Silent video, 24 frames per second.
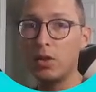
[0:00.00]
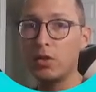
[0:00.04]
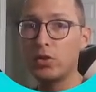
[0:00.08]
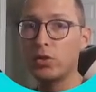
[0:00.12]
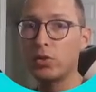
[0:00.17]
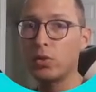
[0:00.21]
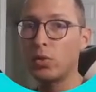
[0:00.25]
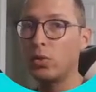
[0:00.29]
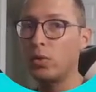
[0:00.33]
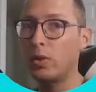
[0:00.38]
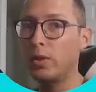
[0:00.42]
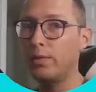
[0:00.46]

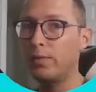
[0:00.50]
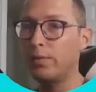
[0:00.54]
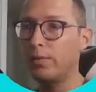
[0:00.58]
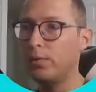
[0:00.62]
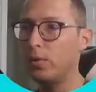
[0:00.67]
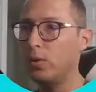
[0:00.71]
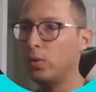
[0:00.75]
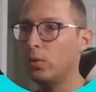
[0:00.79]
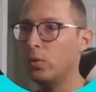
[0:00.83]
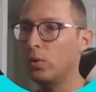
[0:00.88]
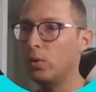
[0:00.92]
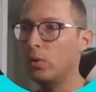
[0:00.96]
So if
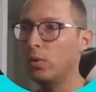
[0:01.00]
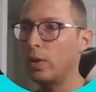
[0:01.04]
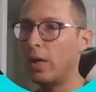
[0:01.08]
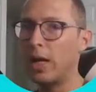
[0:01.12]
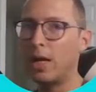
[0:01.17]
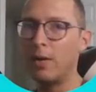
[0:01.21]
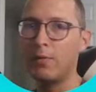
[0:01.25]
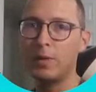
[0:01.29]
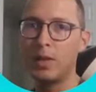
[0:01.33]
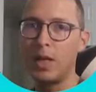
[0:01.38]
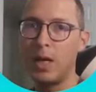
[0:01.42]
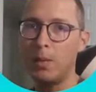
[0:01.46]
you don't
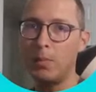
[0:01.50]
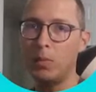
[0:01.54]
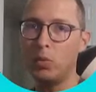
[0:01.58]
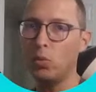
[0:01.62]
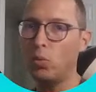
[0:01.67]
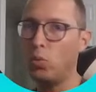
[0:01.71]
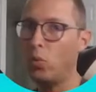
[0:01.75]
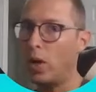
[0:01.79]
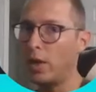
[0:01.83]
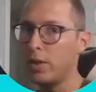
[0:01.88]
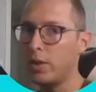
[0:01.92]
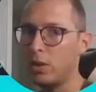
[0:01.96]
have time to
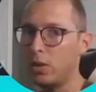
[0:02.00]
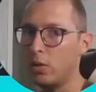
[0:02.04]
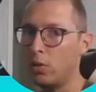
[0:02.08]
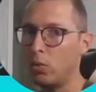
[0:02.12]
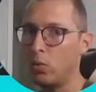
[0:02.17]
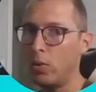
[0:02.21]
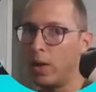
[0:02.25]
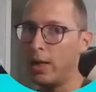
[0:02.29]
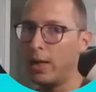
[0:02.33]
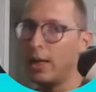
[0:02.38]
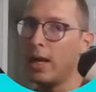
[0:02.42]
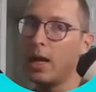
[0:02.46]
watch it all
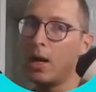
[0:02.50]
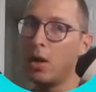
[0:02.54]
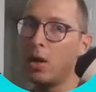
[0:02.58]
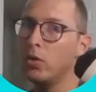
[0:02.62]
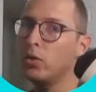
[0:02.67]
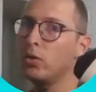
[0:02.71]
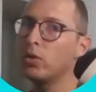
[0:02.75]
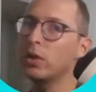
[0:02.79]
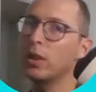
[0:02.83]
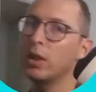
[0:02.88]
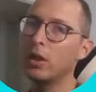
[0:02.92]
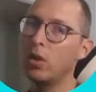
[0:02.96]
right now,
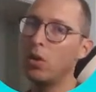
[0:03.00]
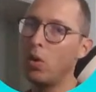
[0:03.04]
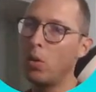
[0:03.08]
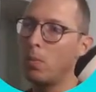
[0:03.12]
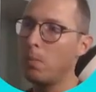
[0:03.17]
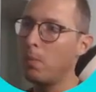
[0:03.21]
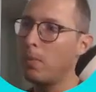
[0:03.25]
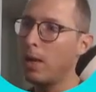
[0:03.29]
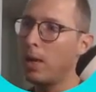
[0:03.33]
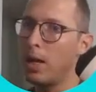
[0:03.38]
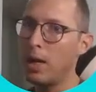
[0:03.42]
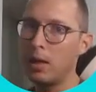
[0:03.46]
you can come
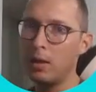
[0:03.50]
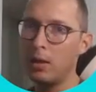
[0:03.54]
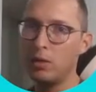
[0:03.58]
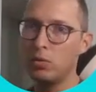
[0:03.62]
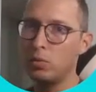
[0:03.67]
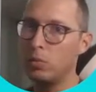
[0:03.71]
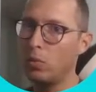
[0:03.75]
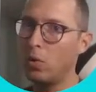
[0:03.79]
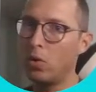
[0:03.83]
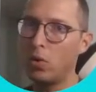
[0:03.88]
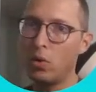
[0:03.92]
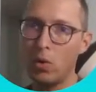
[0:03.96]
back
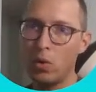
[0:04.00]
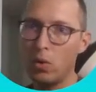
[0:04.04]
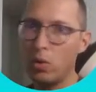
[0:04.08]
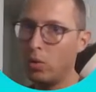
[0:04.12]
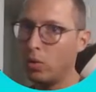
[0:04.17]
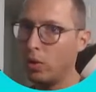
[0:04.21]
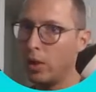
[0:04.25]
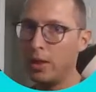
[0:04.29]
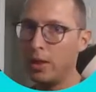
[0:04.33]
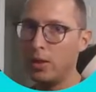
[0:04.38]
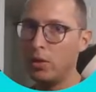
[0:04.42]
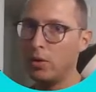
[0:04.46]
tomorrow
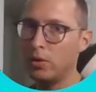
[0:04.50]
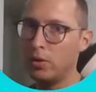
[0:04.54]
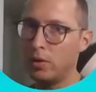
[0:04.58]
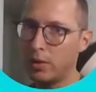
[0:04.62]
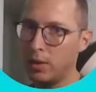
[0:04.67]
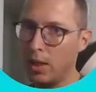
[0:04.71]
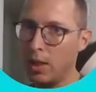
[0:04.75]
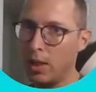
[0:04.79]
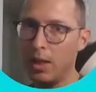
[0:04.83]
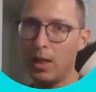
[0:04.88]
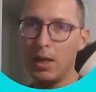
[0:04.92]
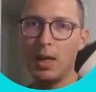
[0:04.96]
or any other
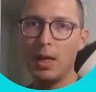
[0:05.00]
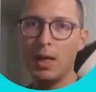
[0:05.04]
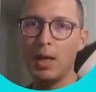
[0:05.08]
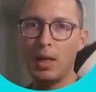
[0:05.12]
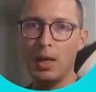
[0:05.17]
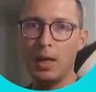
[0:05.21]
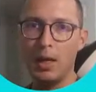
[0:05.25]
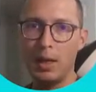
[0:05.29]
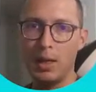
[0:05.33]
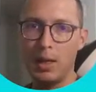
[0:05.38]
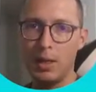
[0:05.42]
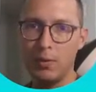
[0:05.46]
day
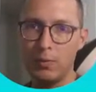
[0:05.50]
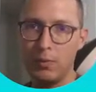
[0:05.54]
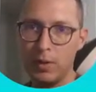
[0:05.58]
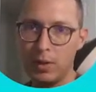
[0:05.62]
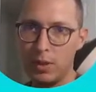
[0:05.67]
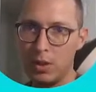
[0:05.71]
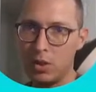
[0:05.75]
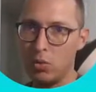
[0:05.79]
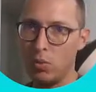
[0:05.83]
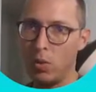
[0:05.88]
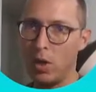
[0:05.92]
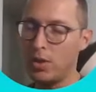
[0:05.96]
and
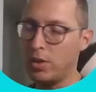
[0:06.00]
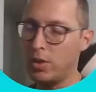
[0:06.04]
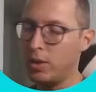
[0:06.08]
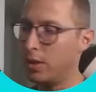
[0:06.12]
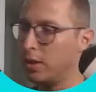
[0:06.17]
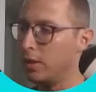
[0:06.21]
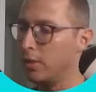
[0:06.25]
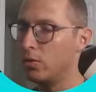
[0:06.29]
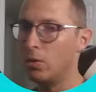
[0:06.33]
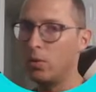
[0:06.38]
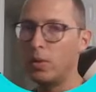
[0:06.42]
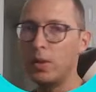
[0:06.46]
finish watching it.
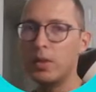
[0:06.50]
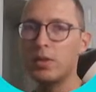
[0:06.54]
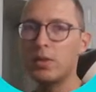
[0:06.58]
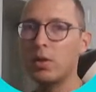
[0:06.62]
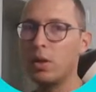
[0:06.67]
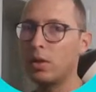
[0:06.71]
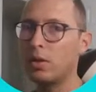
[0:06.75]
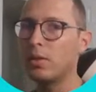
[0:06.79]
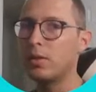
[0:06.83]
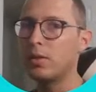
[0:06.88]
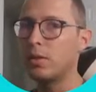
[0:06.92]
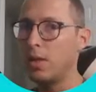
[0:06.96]
So it's
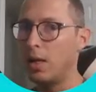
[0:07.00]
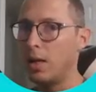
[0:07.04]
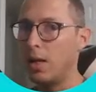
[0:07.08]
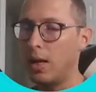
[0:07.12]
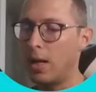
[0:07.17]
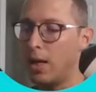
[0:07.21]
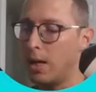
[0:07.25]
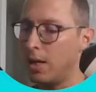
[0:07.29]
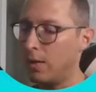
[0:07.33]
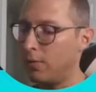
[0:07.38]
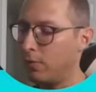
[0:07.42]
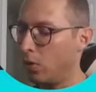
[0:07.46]
gonna stay
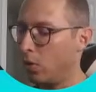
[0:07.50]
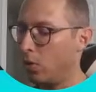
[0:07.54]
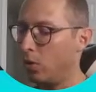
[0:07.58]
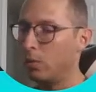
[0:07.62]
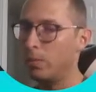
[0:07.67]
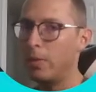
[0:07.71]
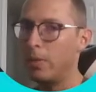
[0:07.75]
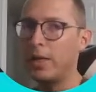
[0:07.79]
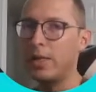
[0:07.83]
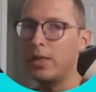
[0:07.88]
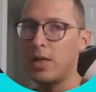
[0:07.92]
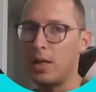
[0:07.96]
live on
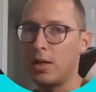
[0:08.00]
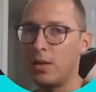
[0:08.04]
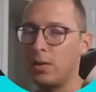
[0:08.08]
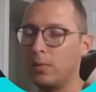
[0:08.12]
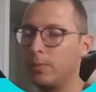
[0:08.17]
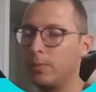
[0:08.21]
my channel.